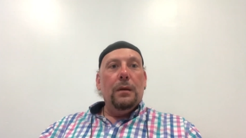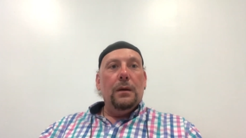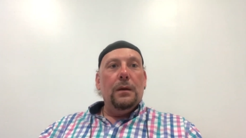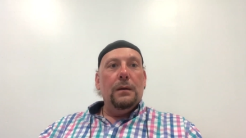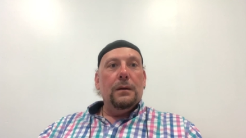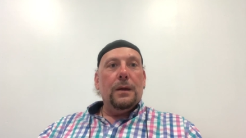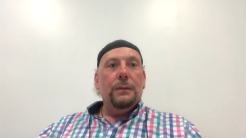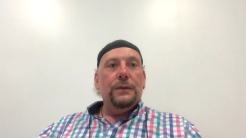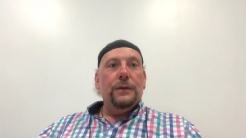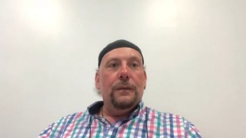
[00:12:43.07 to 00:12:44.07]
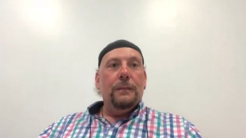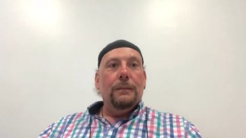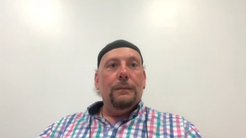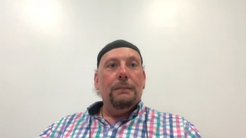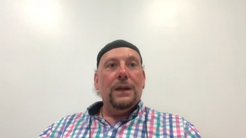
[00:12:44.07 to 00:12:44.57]
and comes
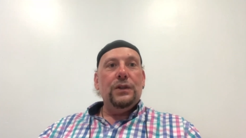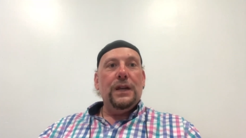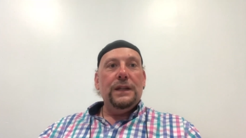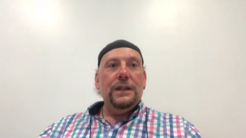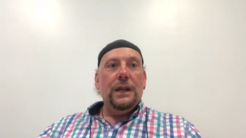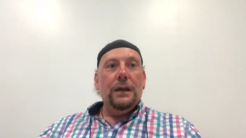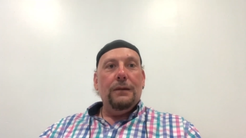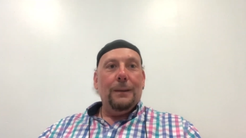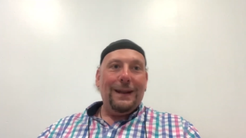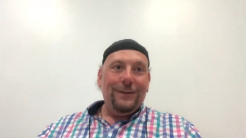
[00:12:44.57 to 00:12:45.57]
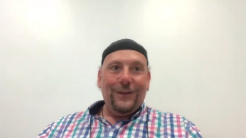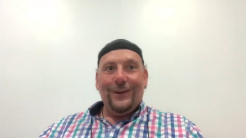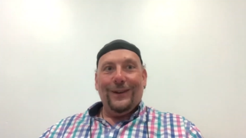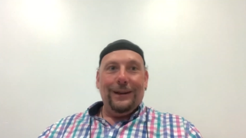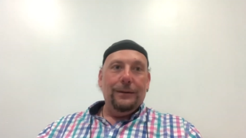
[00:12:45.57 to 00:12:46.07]
from Manchester and a Manfari